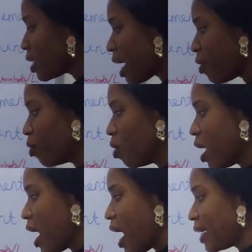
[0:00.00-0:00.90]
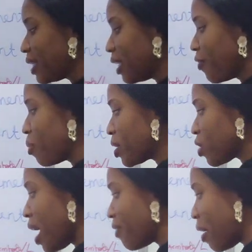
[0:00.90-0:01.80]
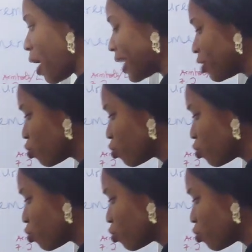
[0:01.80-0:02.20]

now, ideally for me to have, I need